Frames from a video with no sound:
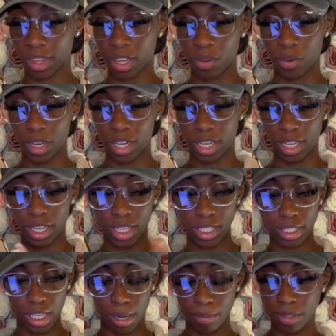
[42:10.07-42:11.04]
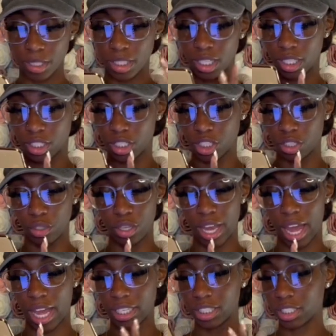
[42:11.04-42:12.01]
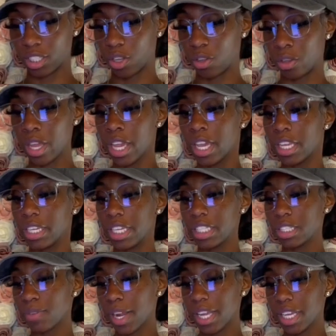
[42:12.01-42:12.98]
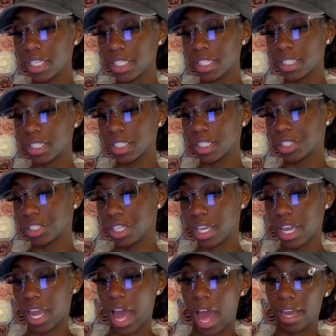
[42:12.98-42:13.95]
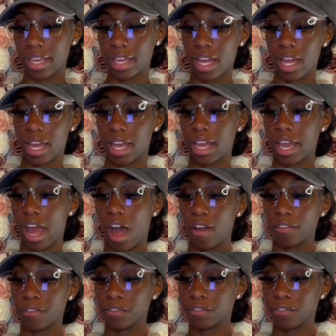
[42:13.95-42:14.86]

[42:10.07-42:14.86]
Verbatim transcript: what it is and i'm just going to show you guys so this right here is the Shein icon off